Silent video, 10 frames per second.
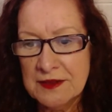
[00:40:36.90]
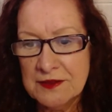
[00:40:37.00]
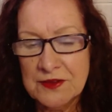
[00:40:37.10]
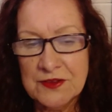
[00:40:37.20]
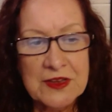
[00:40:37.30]

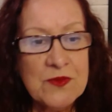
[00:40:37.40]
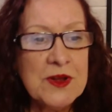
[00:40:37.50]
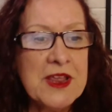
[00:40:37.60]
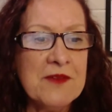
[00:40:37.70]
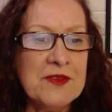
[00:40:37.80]
Does anyone
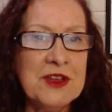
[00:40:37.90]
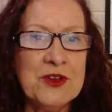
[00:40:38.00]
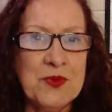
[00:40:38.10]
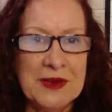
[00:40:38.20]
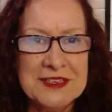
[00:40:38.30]
have any
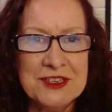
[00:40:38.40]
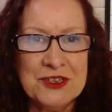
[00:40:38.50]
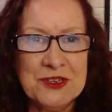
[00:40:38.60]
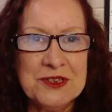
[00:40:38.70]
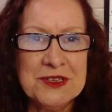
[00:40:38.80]

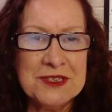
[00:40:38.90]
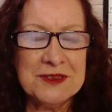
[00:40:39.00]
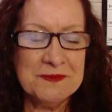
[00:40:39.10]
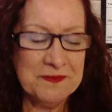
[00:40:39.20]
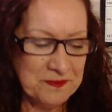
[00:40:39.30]
questions
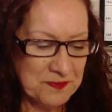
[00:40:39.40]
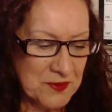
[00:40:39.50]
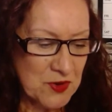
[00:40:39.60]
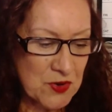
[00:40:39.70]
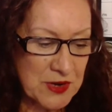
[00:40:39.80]

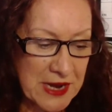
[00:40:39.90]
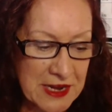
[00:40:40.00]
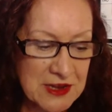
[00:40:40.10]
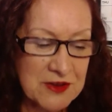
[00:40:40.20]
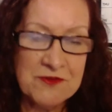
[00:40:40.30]
on
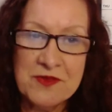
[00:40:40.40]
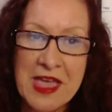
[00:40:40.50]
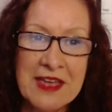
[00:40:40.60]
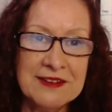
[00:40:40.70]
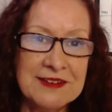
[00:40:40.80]
any of
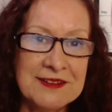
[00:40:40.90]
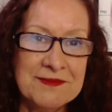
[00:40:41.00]
that?